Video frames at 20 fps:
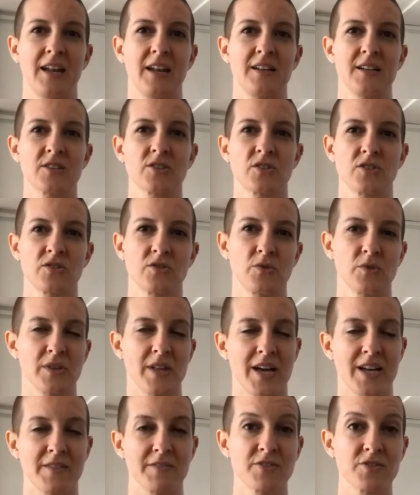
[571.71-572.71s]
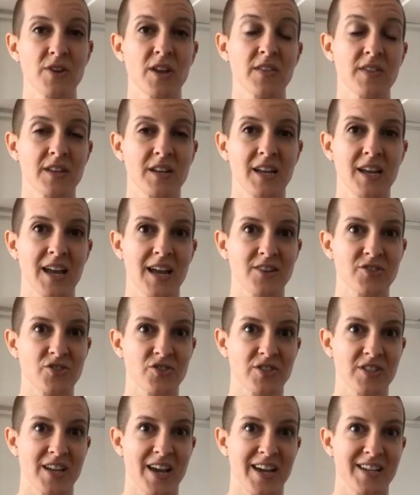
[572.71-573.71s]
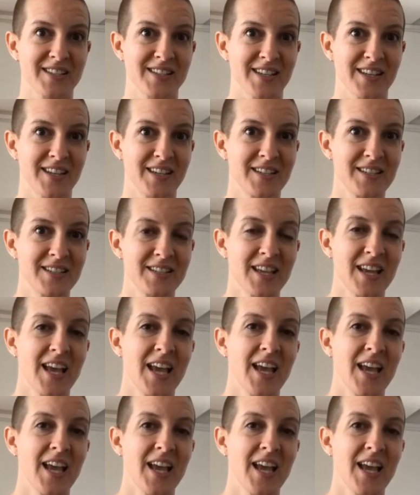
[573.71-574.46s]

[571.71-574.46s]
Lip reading: in addition to a lot of strengthening exercises,